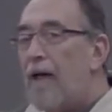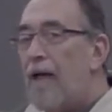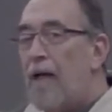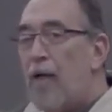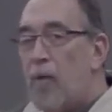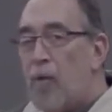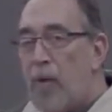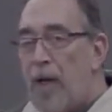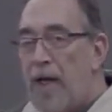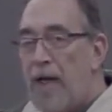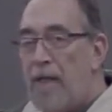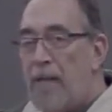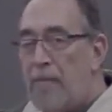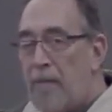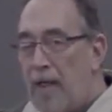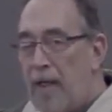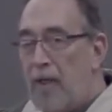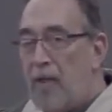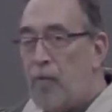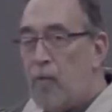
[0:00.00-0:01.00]
a
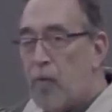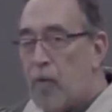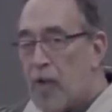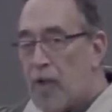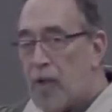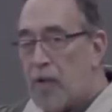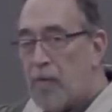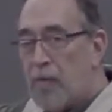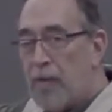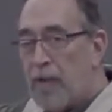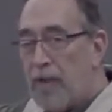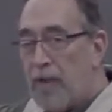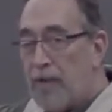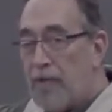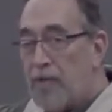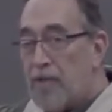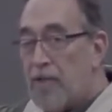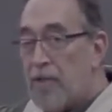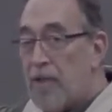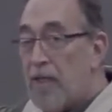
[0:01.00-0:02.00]
ready-made
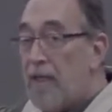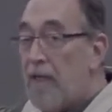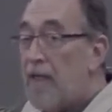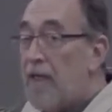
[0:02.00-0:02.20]
workbench.